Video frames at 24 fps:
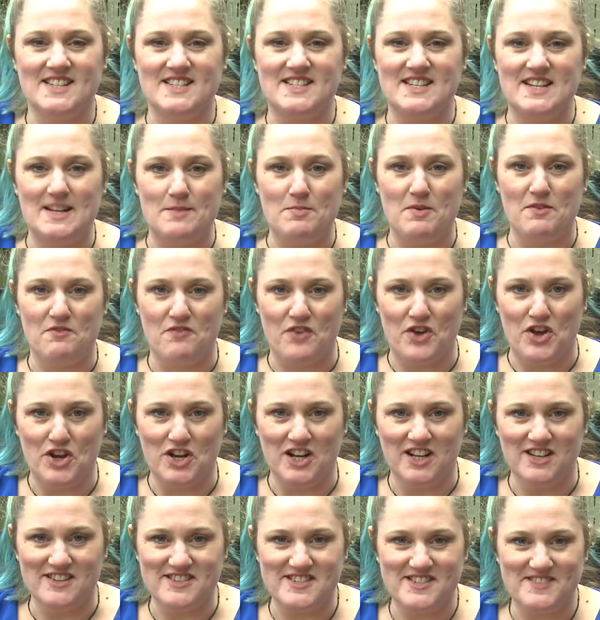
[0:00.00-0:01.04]
sleepy
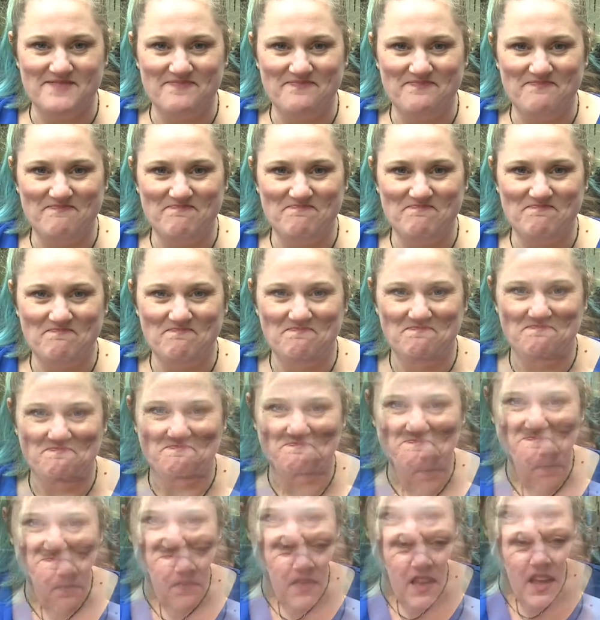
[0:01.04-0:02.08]
fertles.
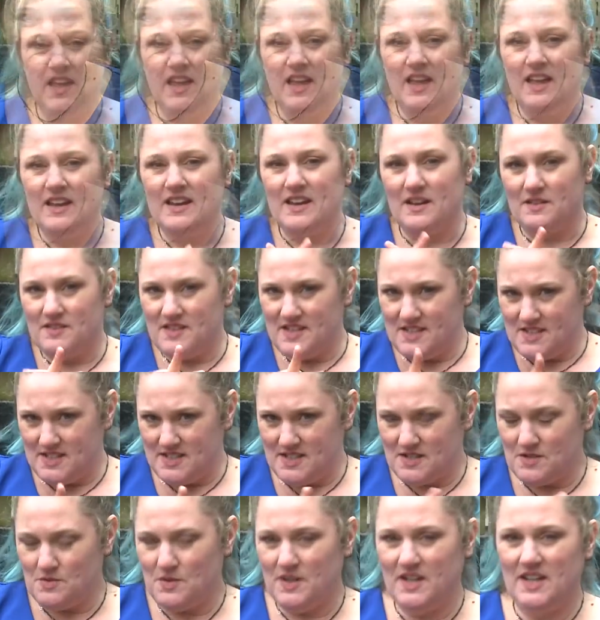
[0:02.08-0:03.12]
Now this is
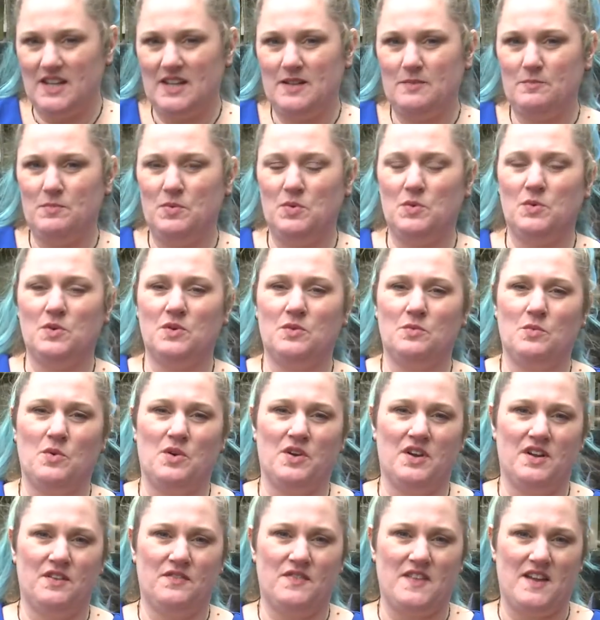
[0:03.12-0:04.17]
quite an important
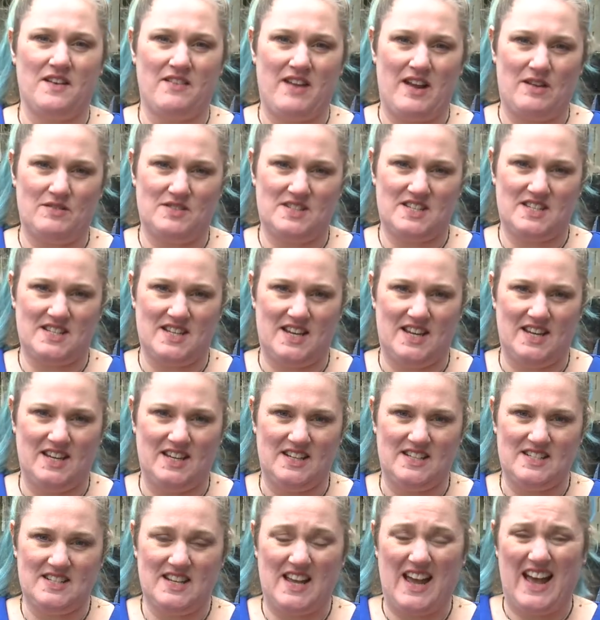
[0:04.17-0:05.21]
one if they're
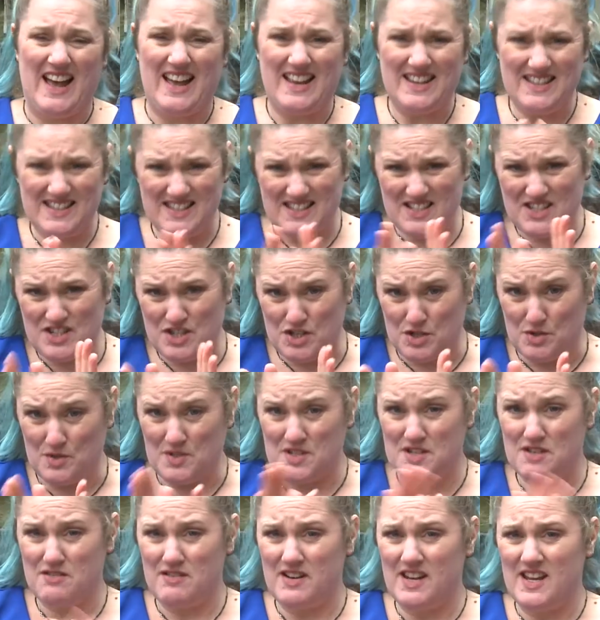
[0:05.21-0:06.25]
outside and to a
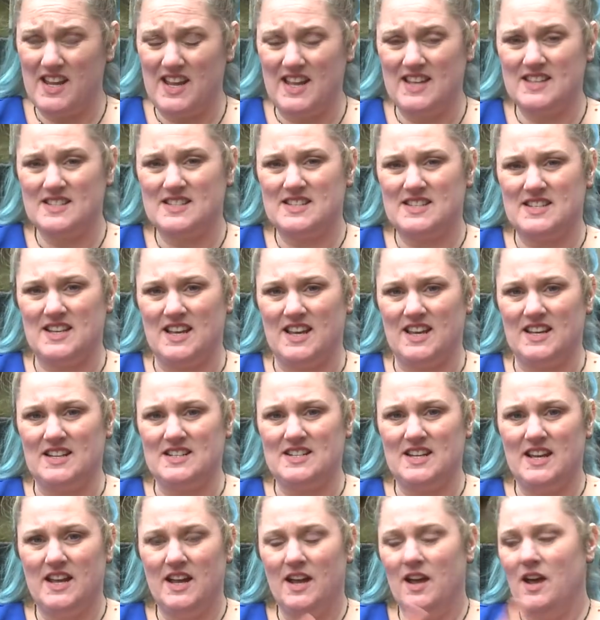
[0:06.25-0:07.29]
degree inside.
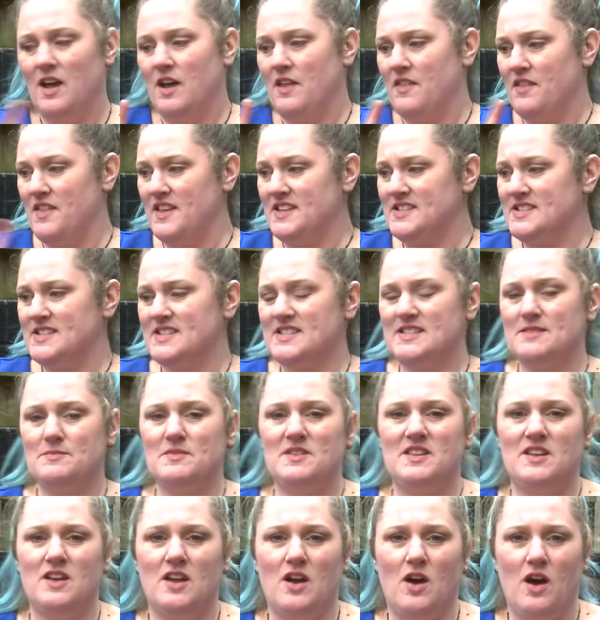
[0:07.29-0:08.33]
This is some of
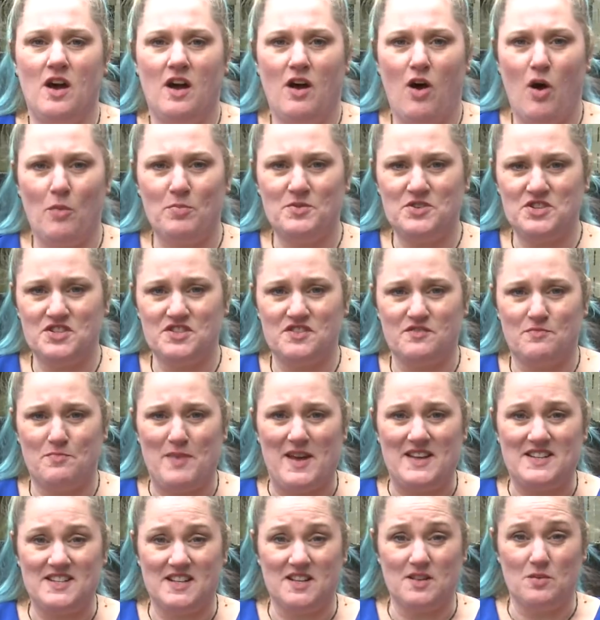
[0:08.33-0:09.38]
the options of
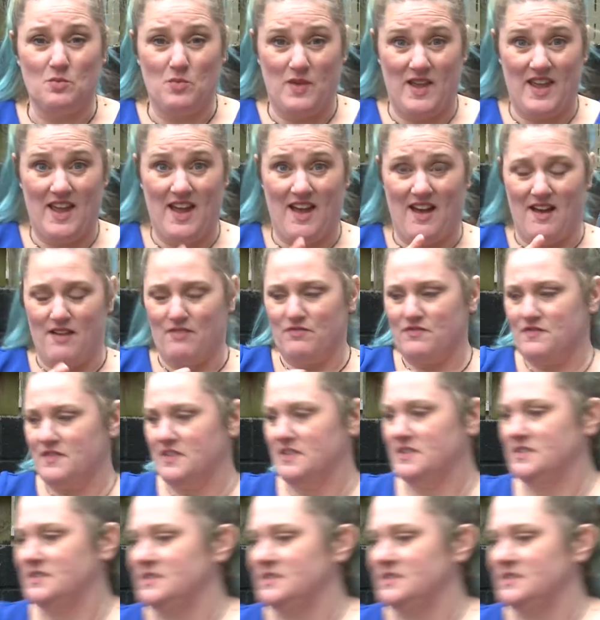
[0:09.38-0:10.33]
bedding that we have.